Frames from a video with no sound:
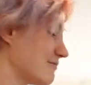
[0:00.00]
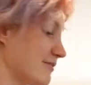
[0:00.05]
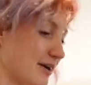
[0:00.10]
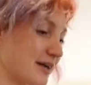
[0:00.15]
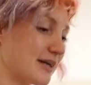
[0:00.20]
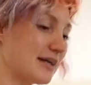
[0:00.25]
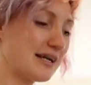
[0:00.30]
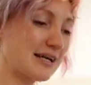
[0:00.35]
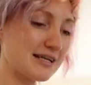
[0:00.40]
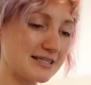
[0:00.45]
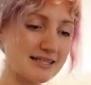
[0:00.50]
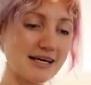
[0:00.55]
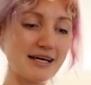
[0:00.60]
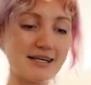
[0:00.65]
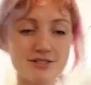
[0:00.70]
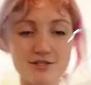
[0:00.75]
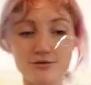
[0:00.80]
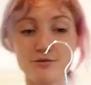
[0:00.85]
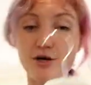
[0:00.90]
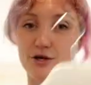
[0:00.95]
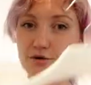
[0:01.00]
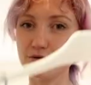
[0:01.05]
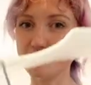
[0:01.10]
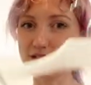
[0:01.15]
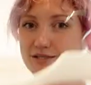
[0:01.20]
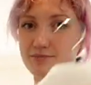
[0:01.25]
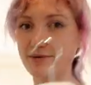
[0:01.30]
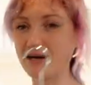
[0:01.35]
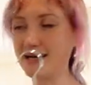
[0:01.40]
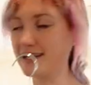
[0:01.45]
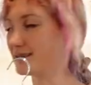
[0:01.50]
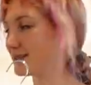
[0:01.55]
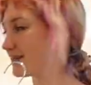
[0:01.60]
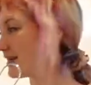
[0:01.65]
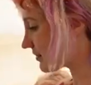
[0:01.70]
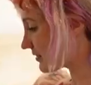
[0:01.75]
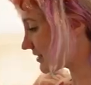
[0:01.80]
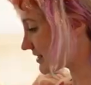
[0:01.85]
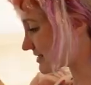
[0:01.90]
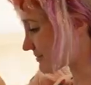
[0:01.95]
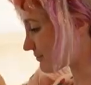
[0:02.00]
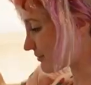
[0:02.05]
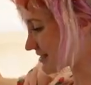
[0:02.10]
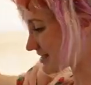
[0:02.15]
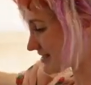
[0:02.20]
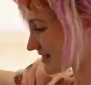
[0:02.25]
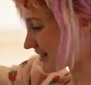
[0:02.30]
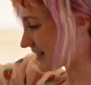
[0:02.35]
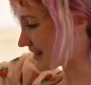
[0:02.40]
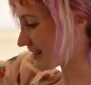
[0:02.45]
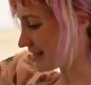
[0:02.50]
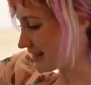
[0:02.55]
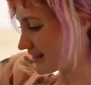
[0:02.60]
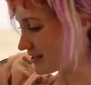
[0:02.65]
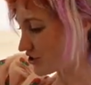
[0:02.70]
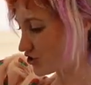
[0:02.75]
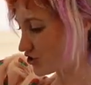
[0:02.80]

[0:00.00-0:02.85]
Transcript: very excited to work with this brand. This was the